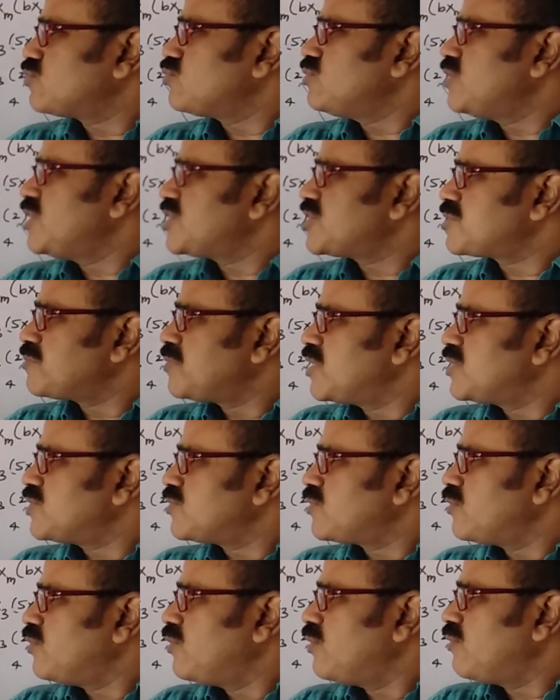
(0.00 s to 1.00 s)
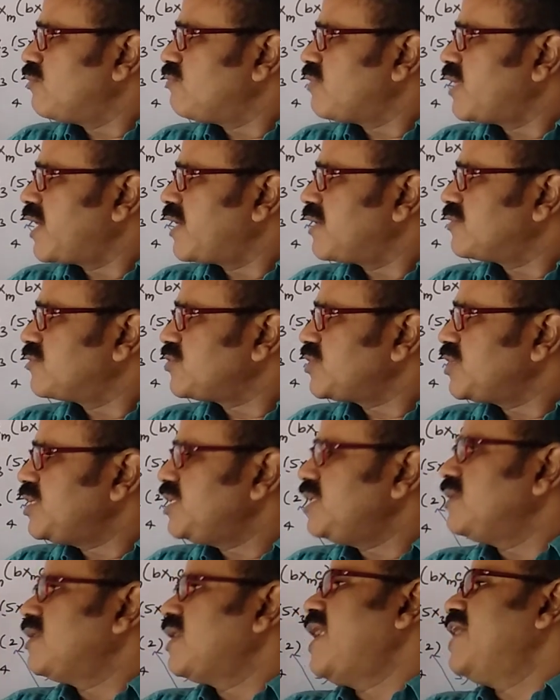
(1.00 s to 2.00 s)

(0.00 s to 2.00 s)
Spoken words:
2 addition modulo 5 3